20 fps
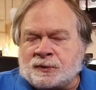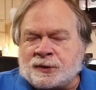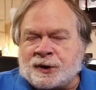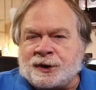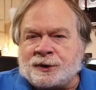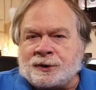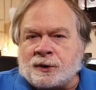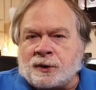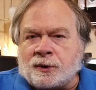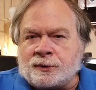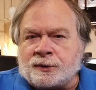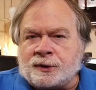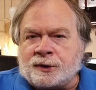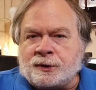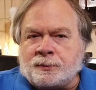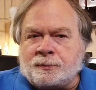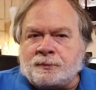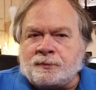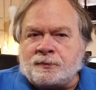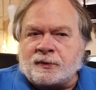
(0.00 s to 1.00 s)
you know,
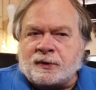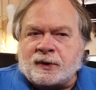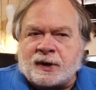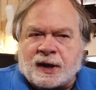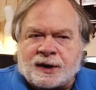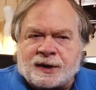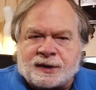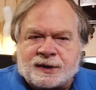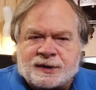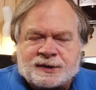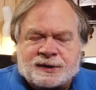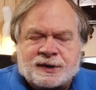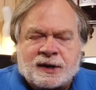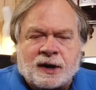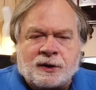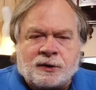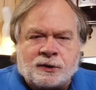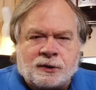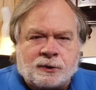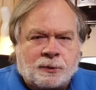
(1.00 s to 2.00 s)
you got to
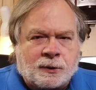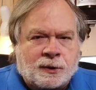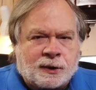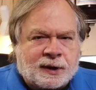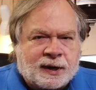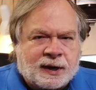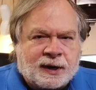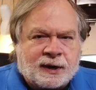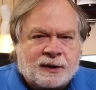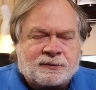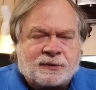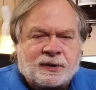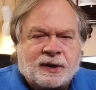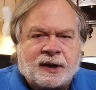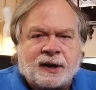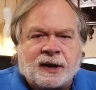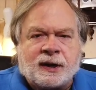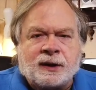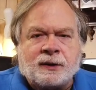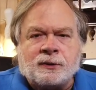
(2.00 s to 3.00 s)
decide are you working
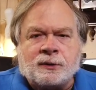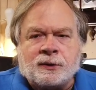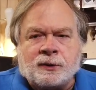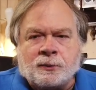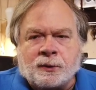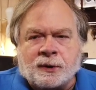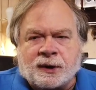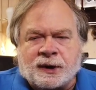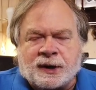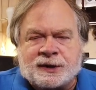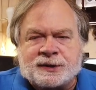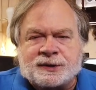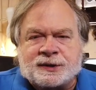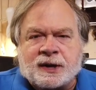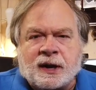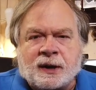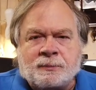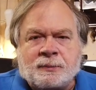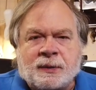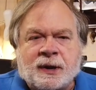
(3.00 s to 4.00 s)
FT8 or are you working
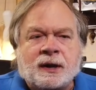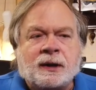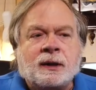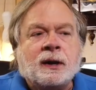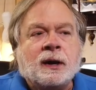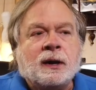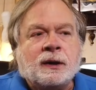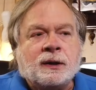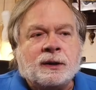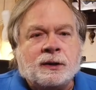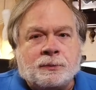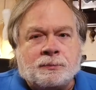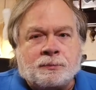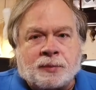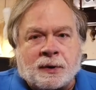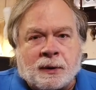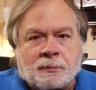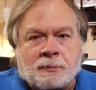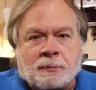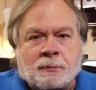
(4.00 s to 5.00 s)
sideband? You'd
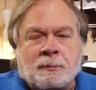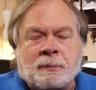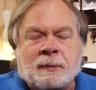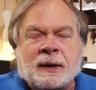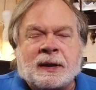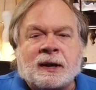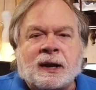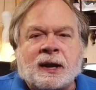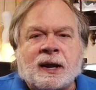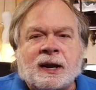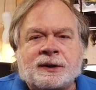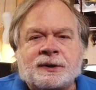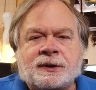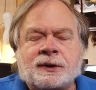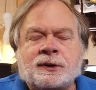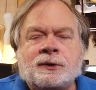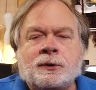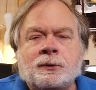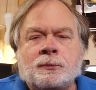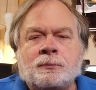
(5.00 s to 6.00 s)
probably like
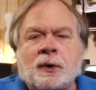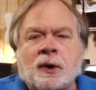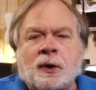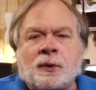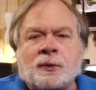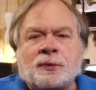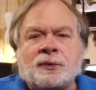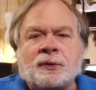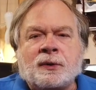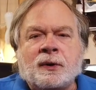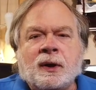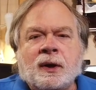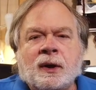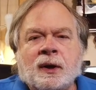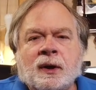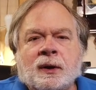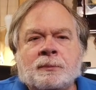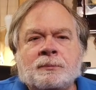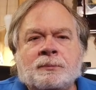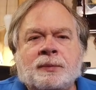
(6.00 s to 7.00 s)
to do both.
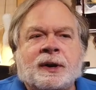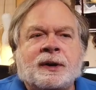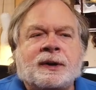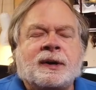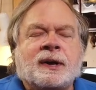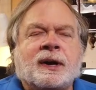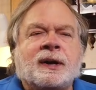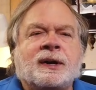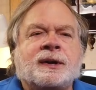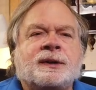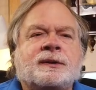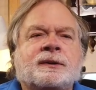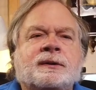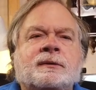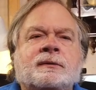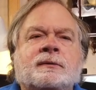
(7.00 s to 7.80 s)
But a